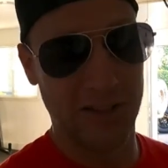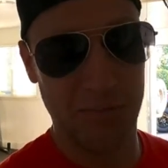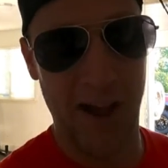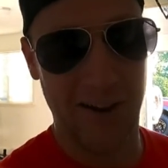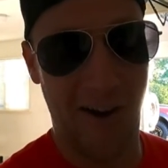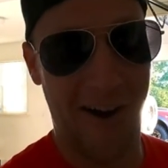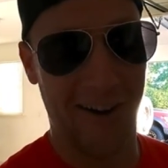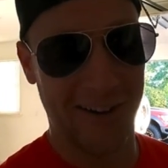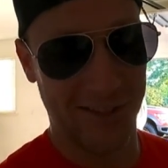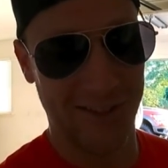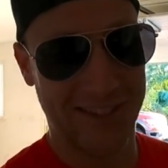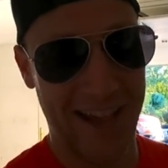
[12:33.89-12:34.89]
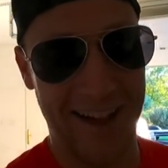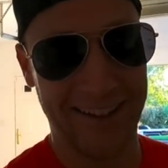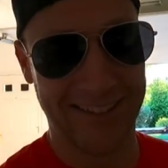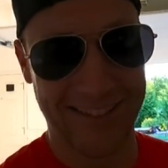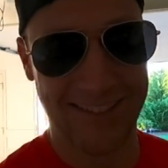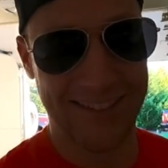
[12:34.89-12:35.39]
know it's my car, so it
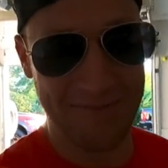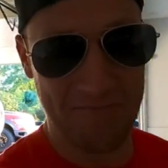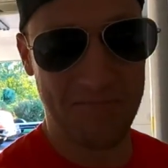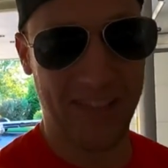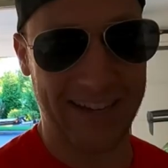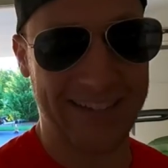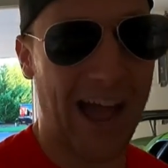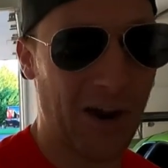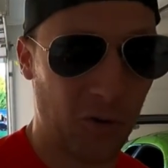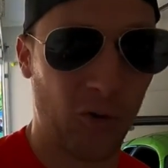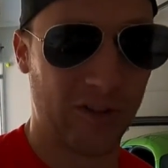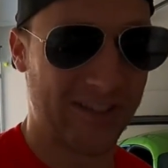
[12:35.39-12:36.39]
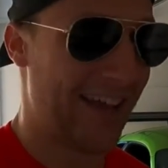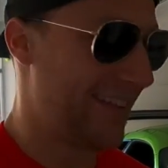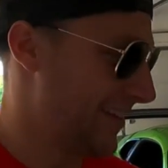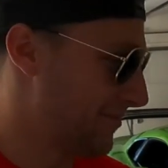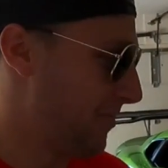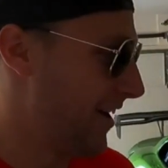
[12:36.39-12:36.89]
sounds like not cool to say
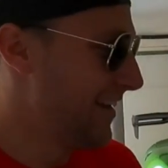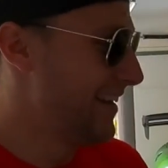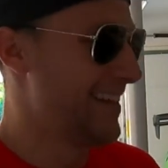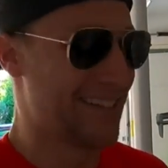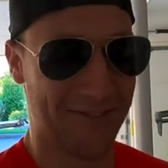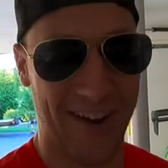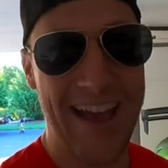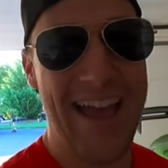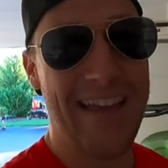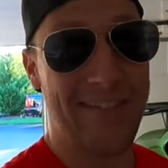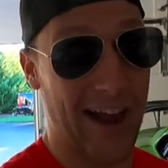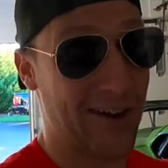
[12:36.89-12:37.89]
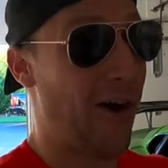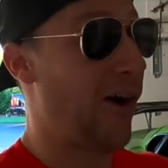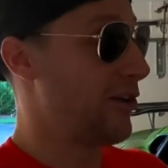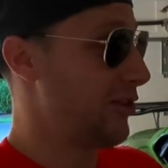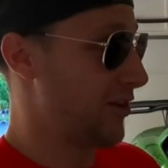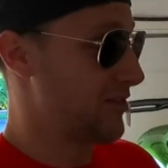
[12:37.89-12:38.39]
this, but that
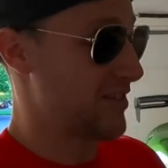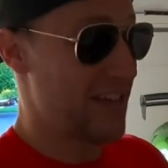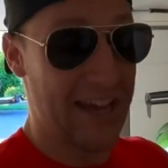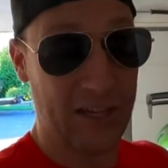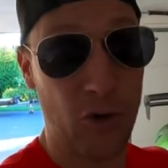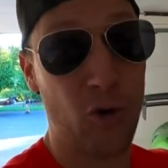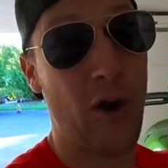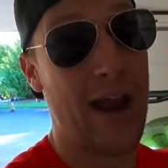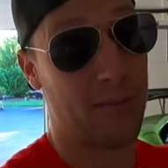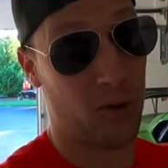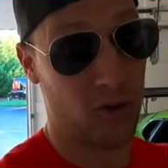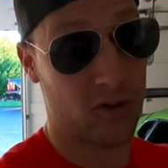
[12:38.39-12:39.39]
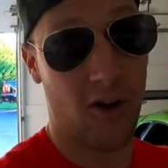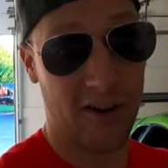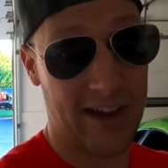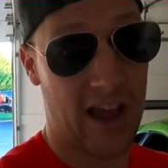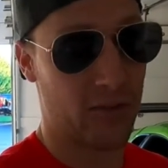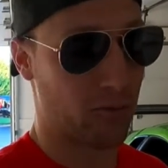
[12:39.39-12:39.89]
car looks incredible
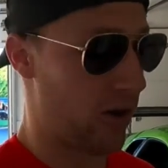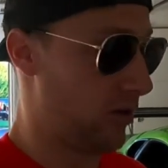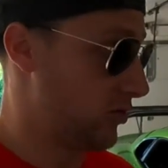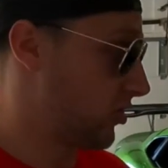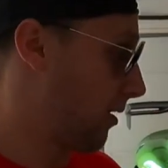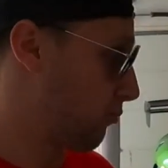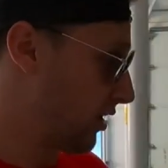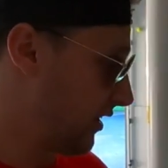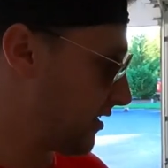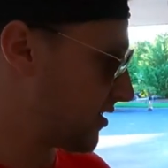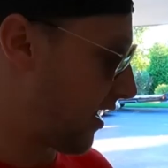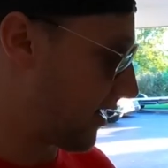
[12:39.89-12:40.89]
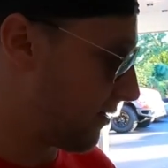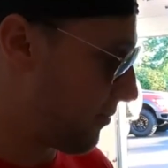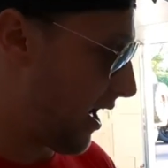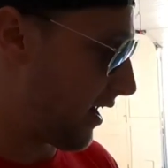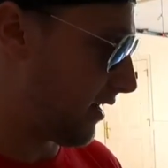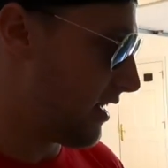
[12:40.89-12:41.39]
going down the road. So I'm really excited
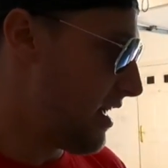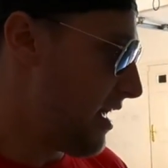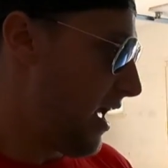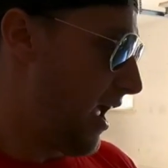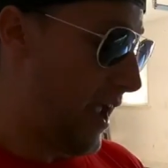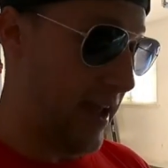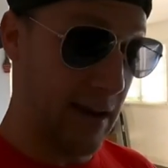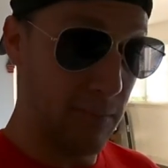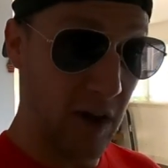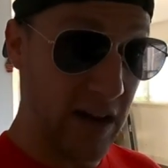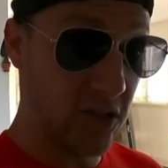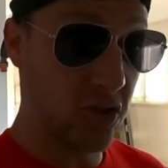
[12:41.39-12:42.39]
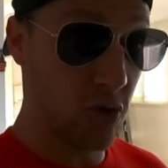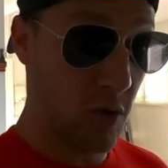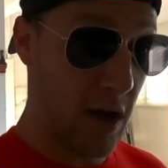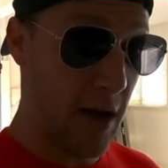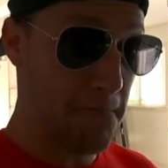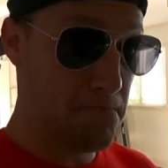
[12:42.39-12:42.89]
about it. And I'm ready
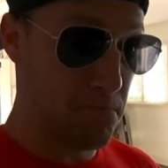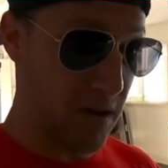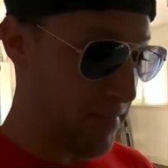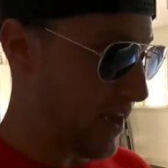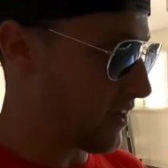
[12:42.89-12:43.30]
to uh, be